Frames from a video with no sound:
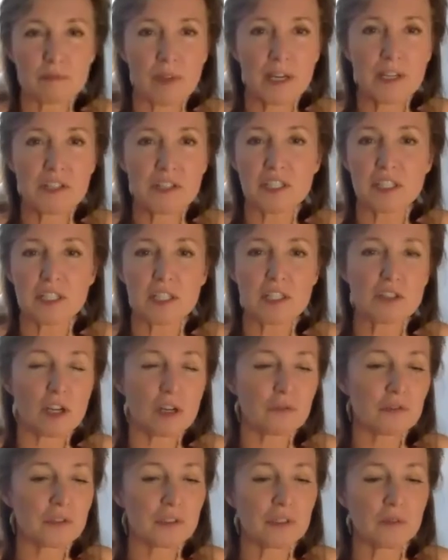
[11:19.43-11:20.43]
I see this
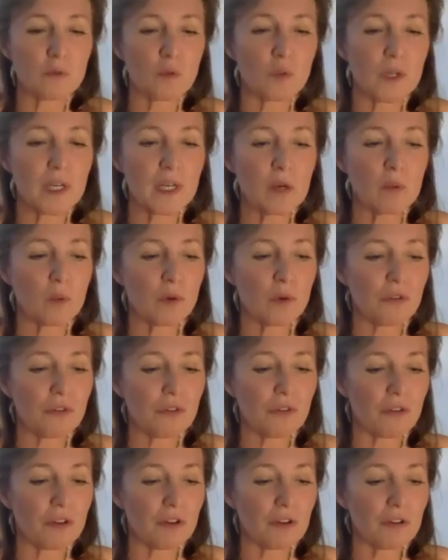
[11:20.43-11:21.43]
often when I
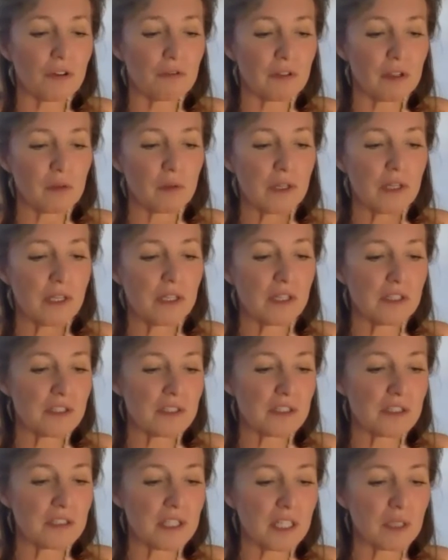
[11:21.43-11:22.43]
was very
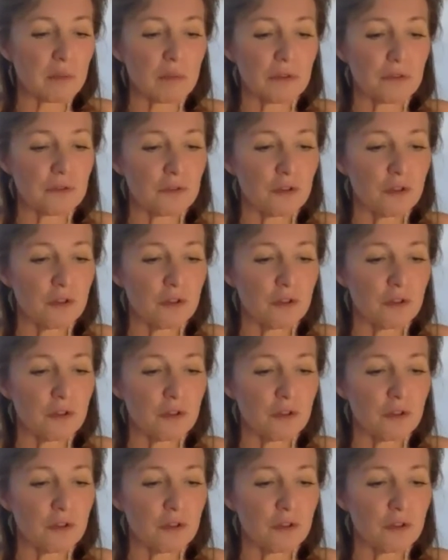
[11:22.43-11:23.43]
sick before,
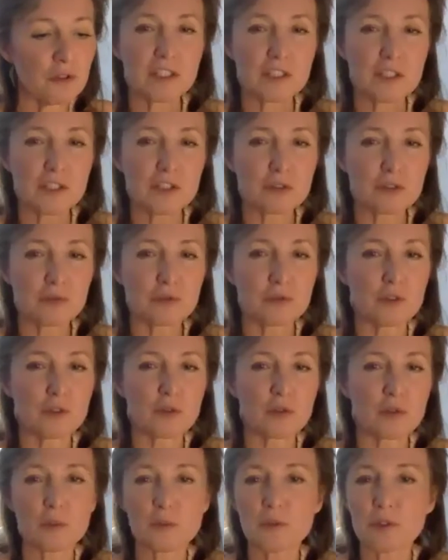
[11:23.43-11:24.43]
in these
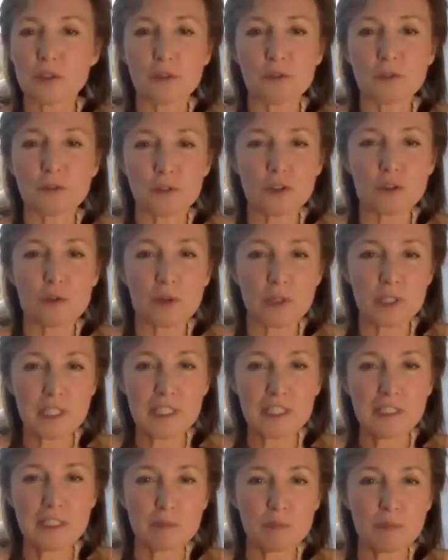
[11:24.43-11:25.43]
forums of
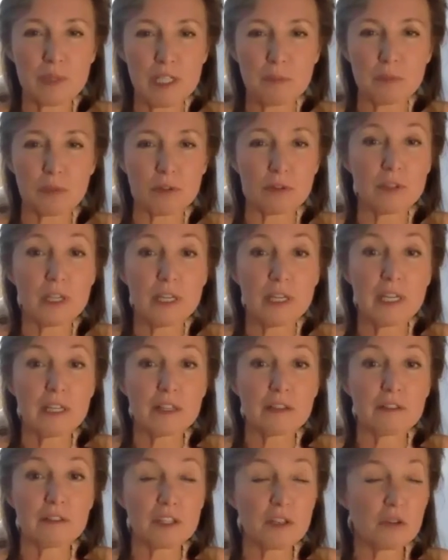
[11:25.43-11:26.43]
chronic ill people.
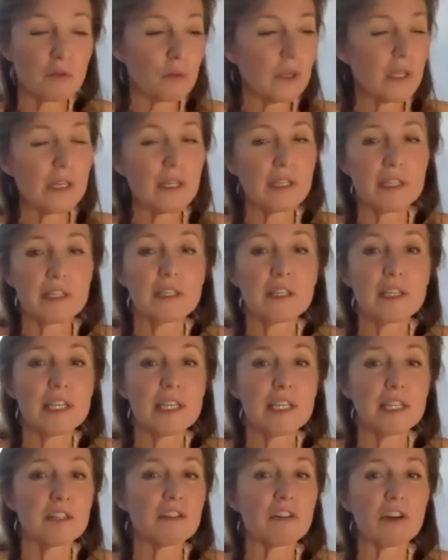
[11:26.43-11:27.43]
They really
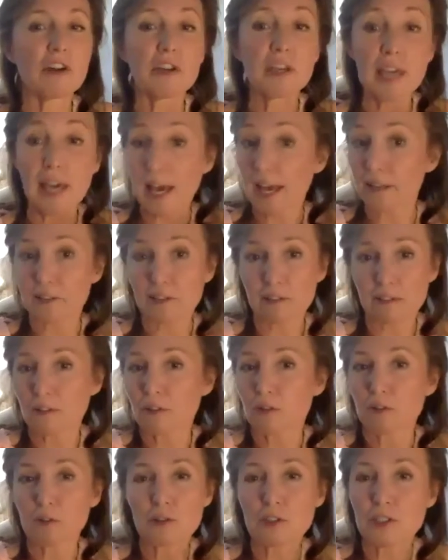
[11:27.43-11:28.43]
needed a cat
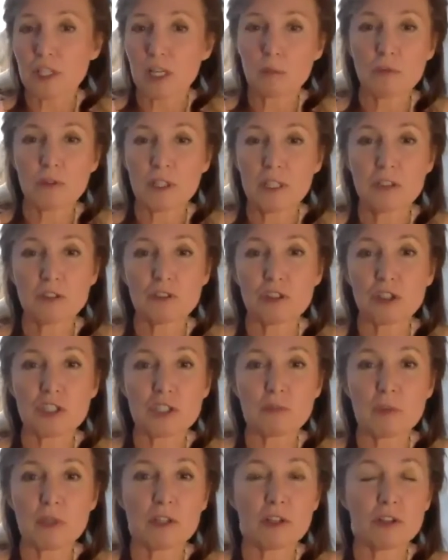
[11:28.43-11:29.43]
or something
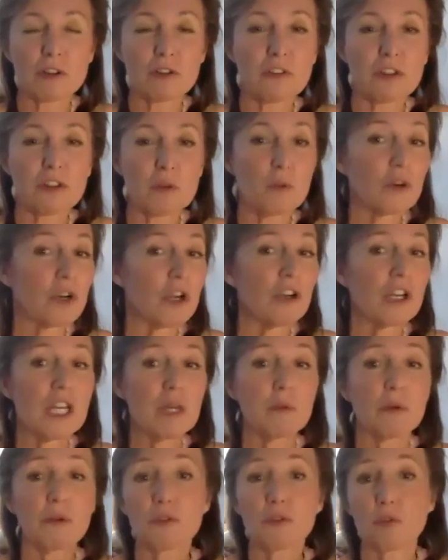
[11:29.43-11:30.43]
just because they
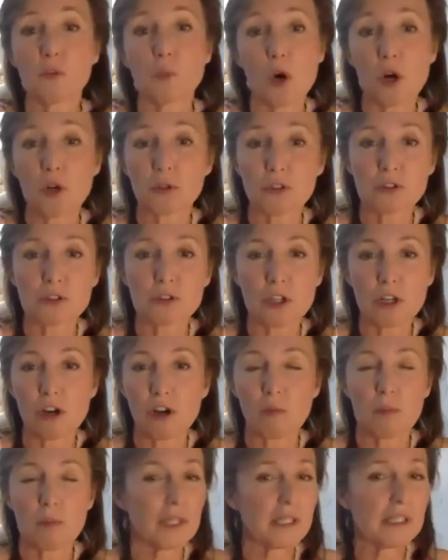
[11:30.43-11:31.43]
were able to walk the
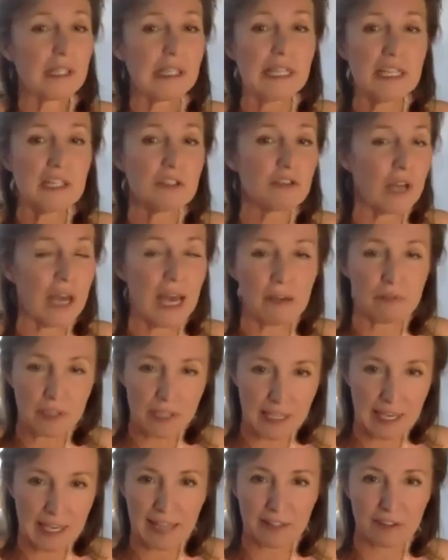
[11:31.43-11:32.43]
dog, but at least to have a
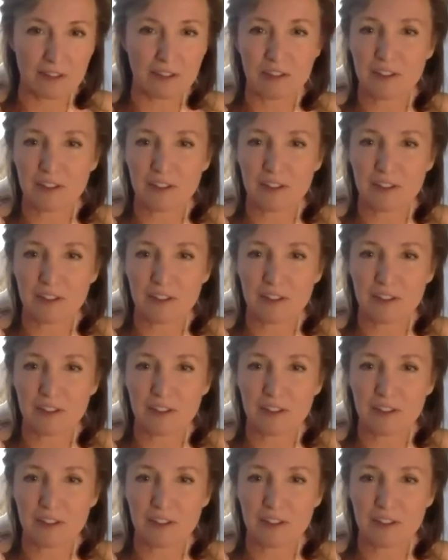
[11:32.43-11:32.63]
cat